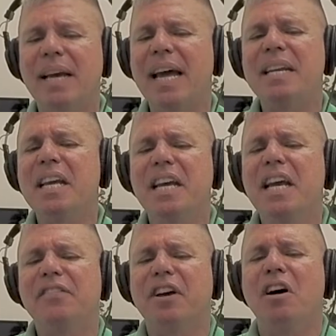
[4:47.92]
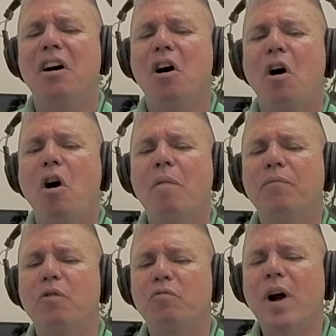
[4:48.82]
and it's a
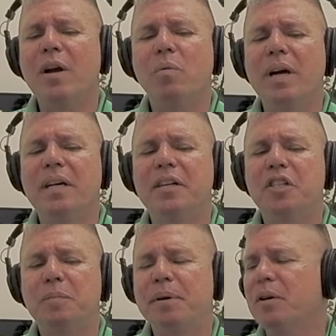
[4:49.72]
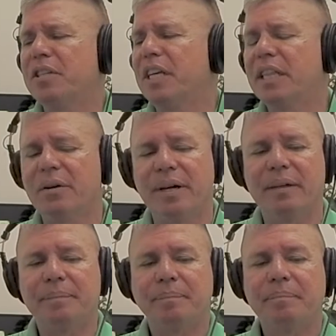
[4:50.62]
harmful right wing conspiracy
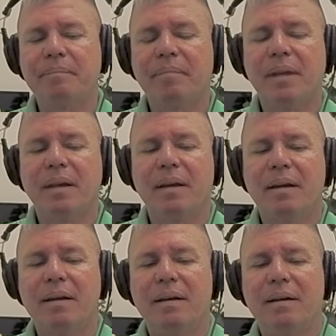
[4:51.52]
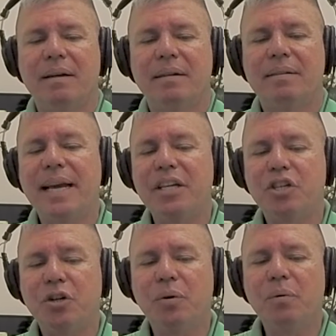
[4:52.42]
theory.
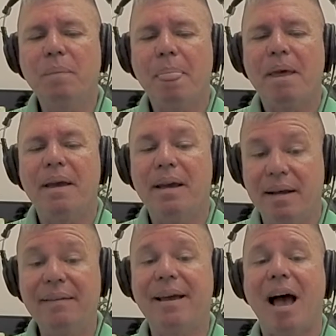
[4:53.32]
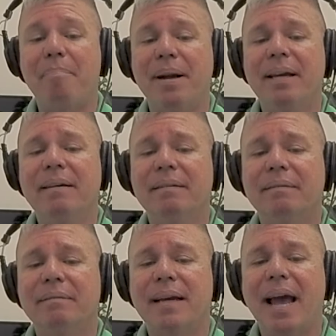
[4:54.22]
Stage two, it is happening
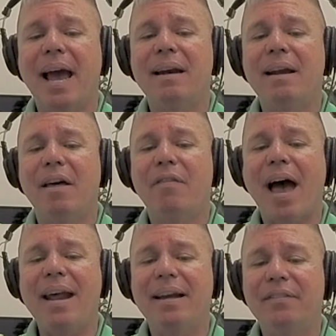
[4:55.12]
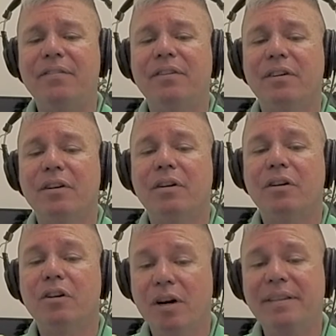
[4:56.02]
and that it's
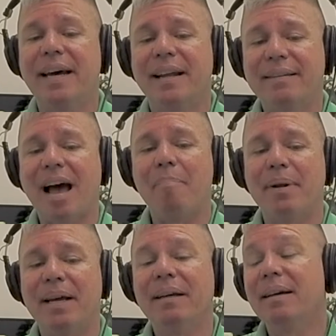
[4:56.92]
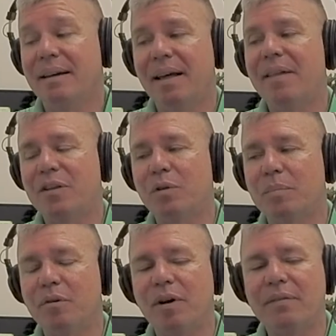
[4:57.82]
good that it's happening. And that's what
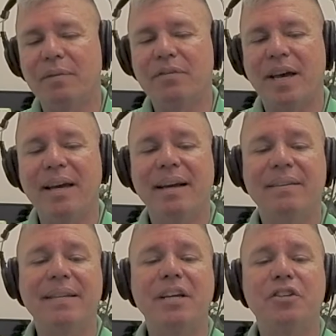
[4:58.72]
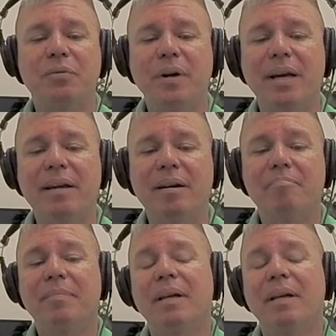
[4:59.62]
the progressives say. And stage three,